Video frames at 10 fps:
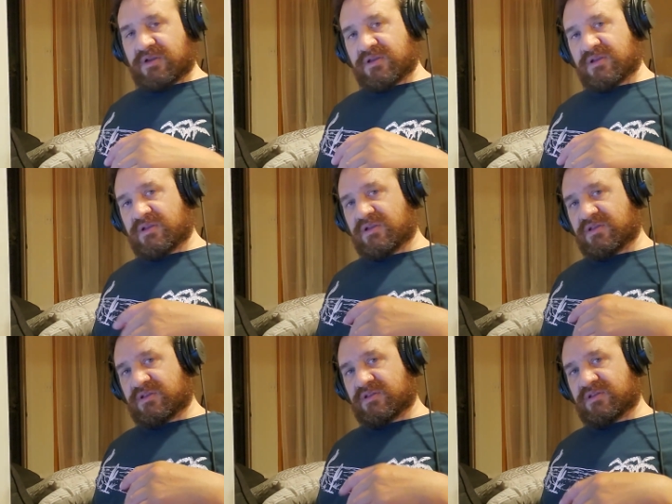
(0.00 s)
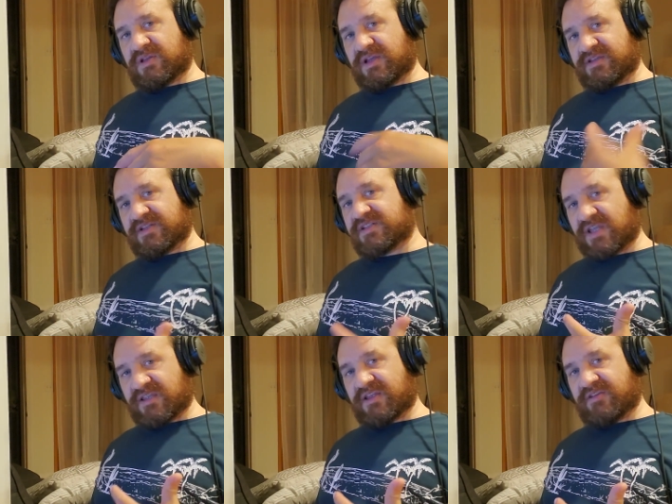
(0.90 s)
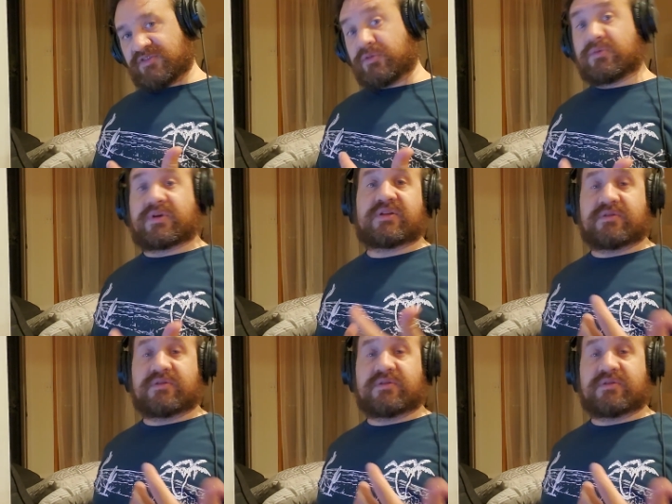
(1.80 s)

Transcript: idea is that if you get